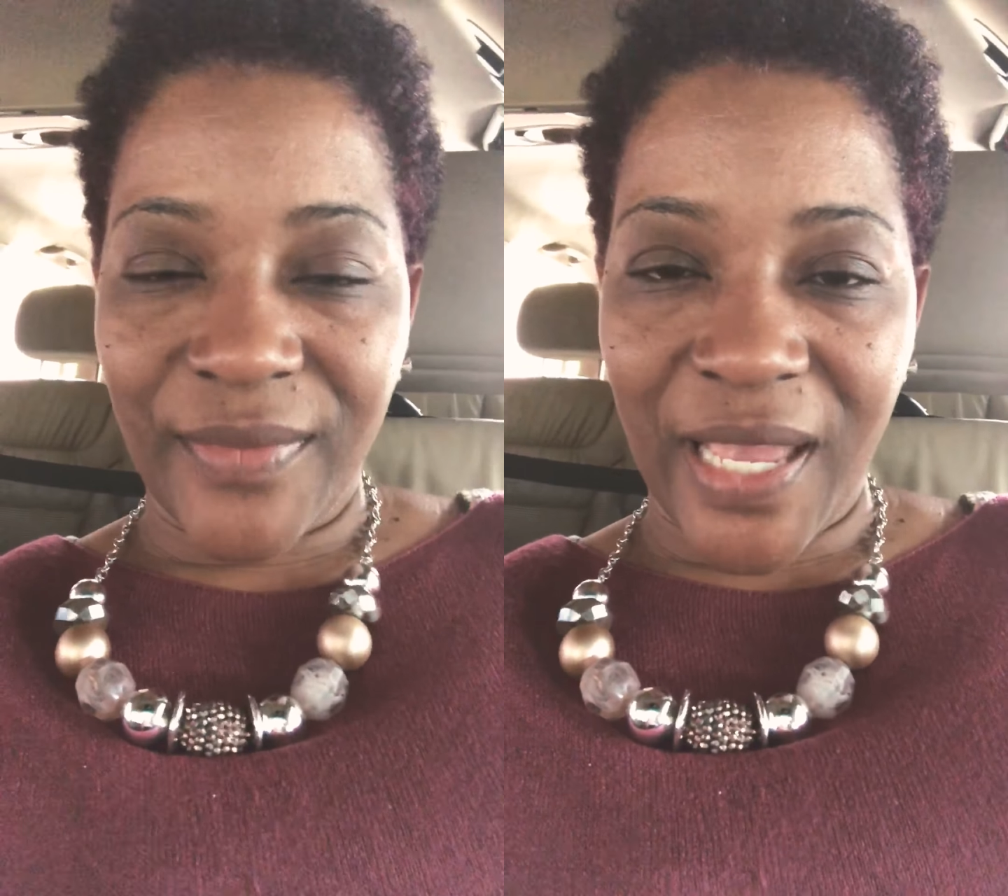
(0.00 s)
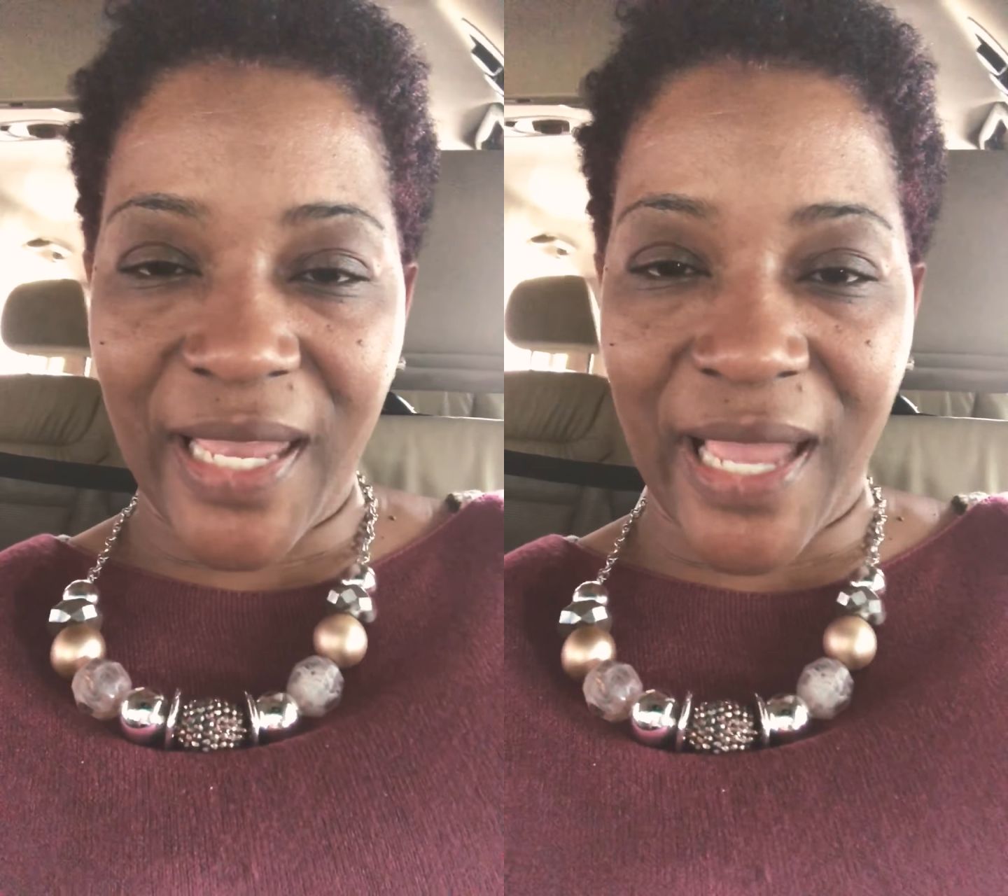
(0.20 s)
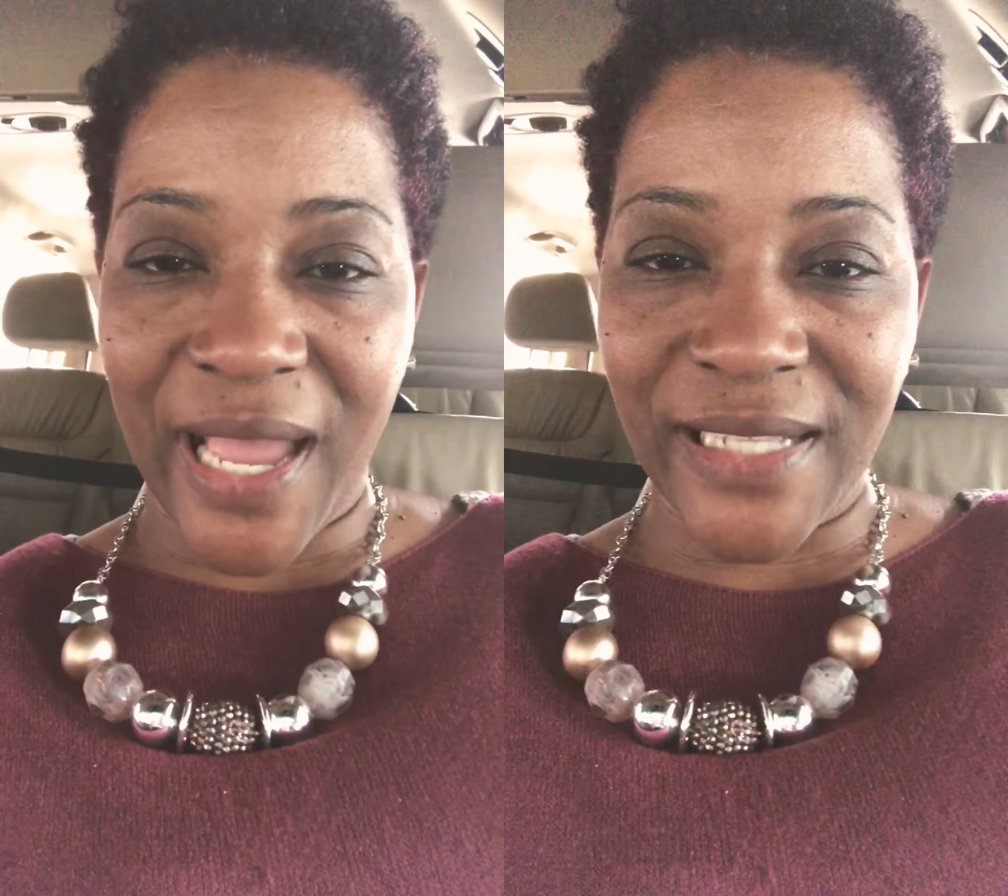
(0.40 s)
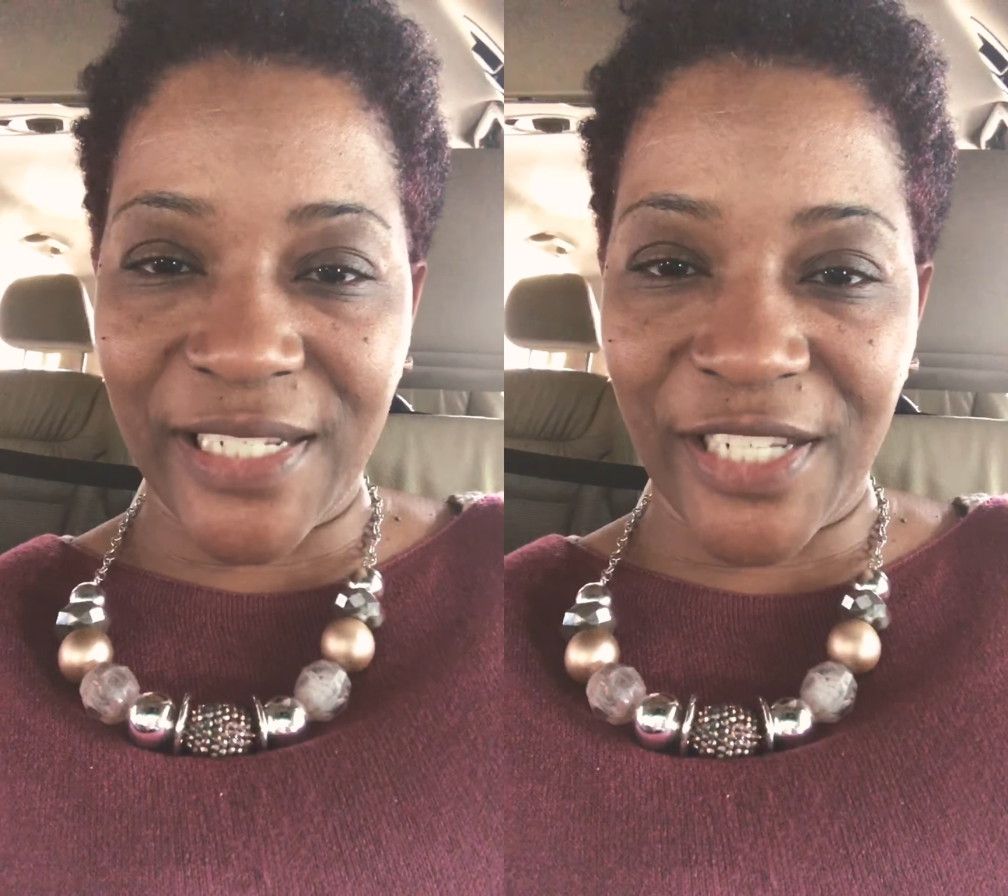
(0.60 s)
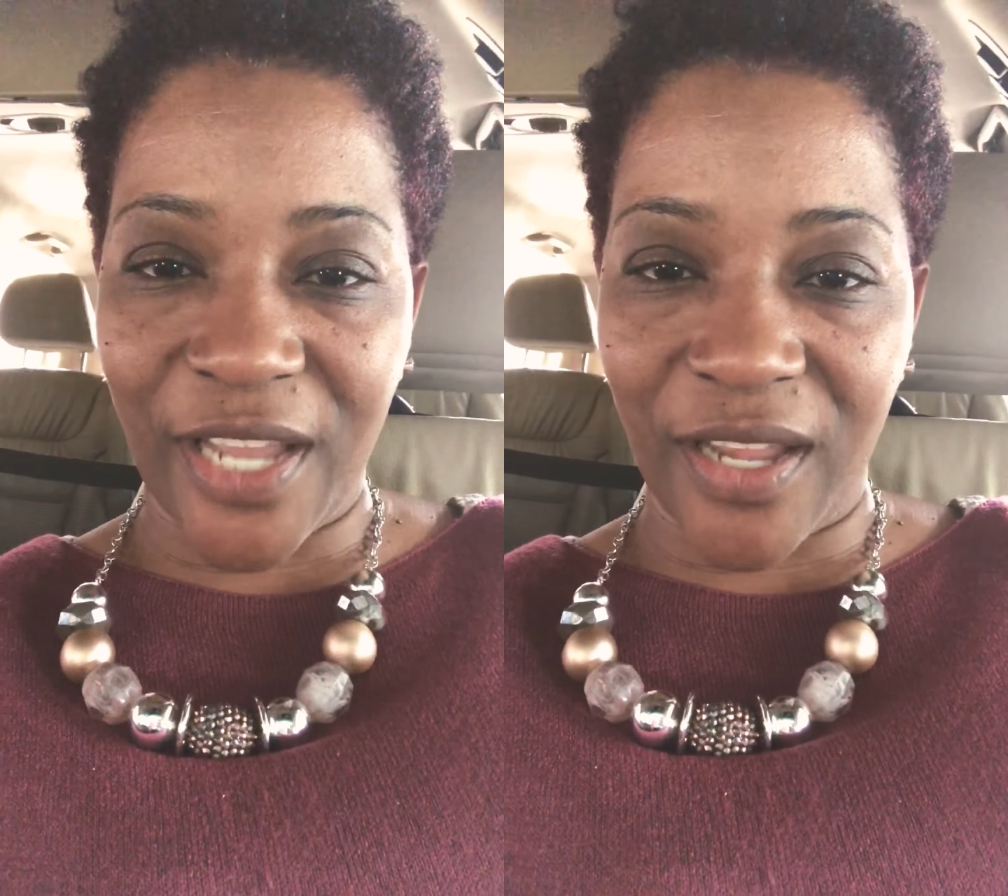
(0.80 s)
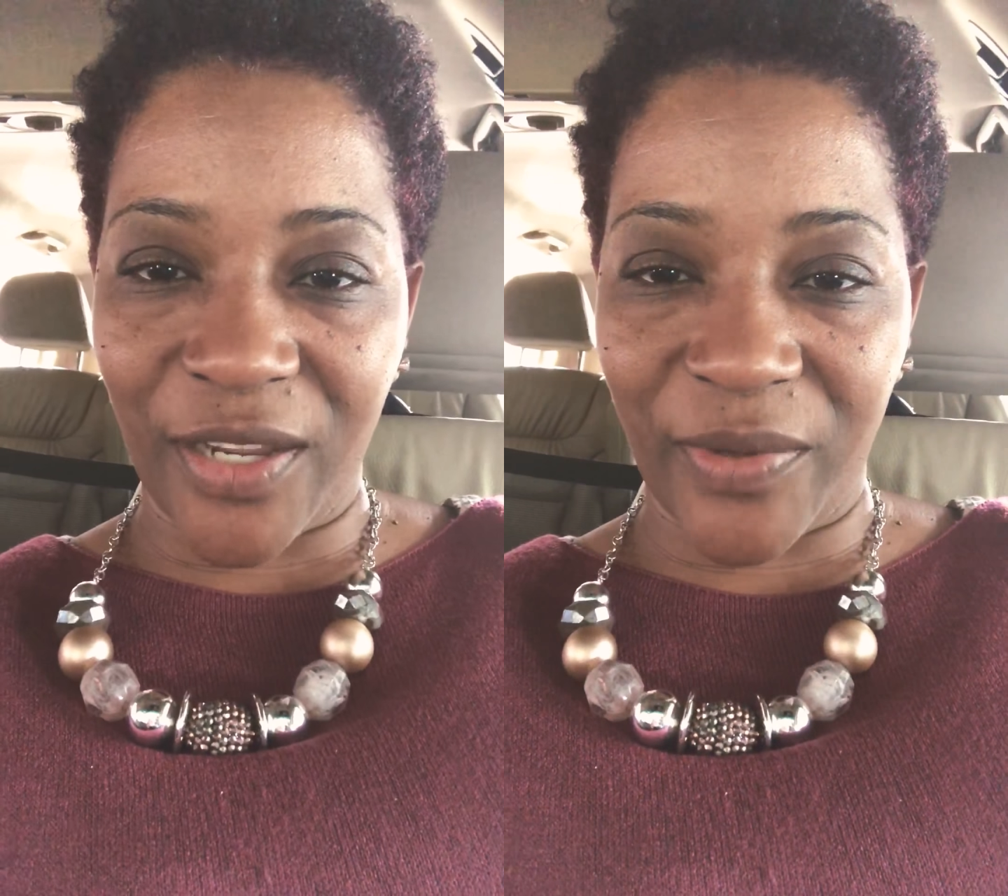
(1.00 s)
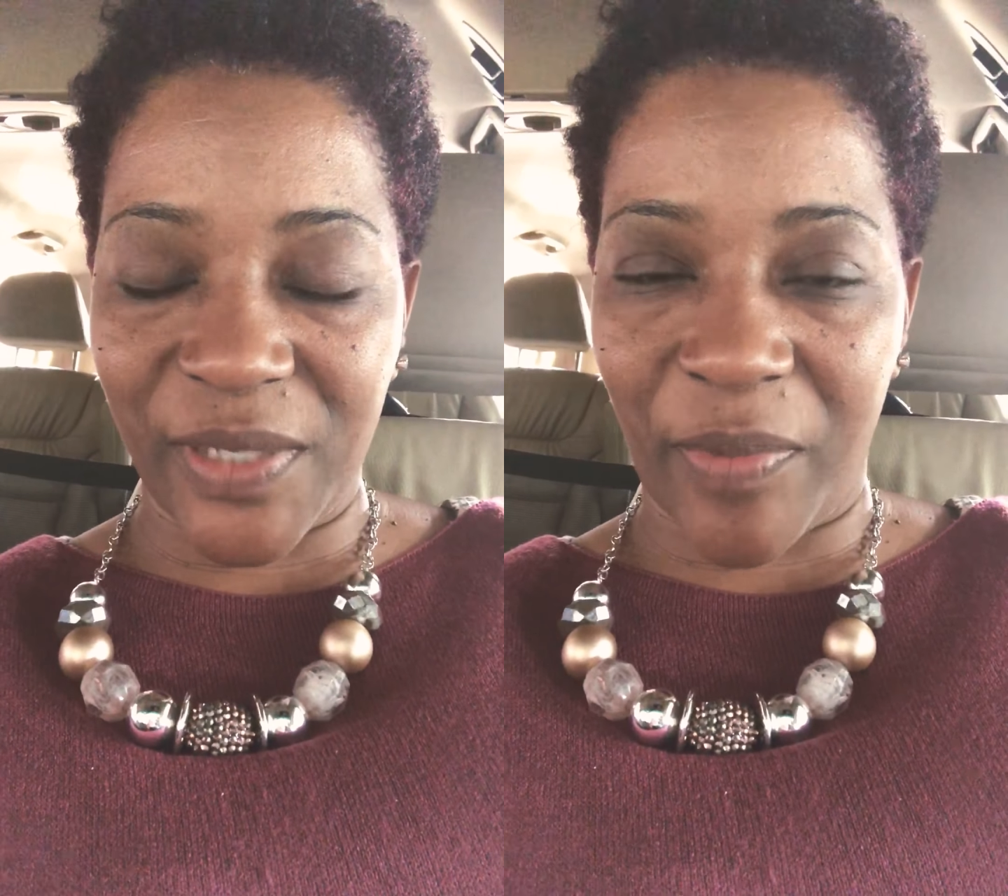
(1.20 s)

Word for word: Hey guys, it's Shonda with